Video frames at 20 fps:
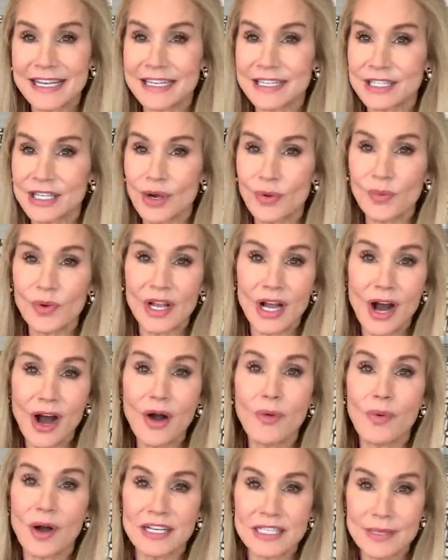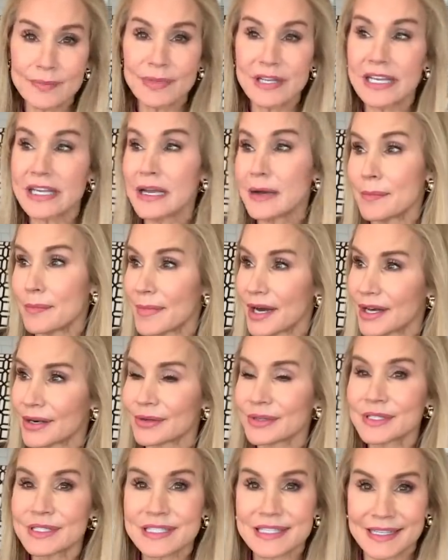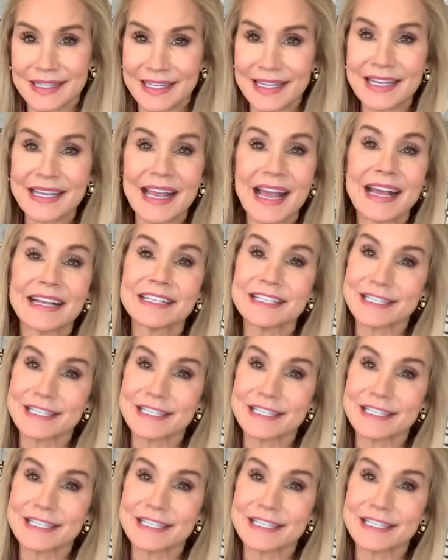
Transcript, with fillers: And don't we all want to be modern, sleek, and